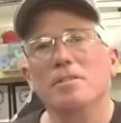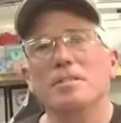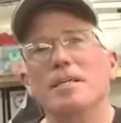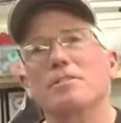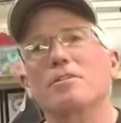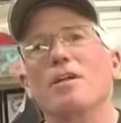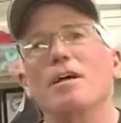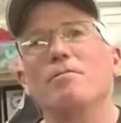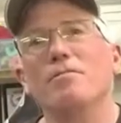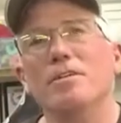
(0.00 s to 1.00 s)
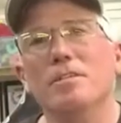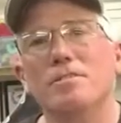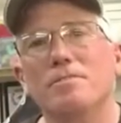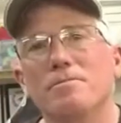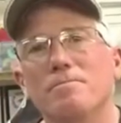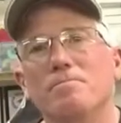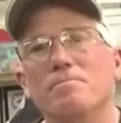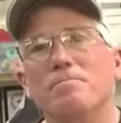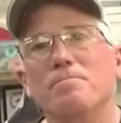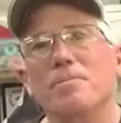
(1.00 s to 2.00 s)
catch a lot of fish.
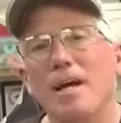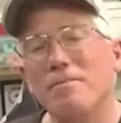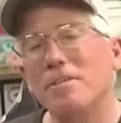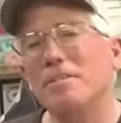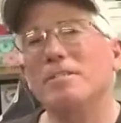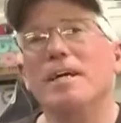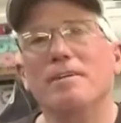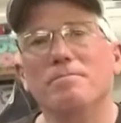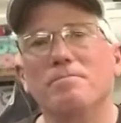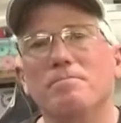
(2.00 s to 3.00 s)
Have a good day.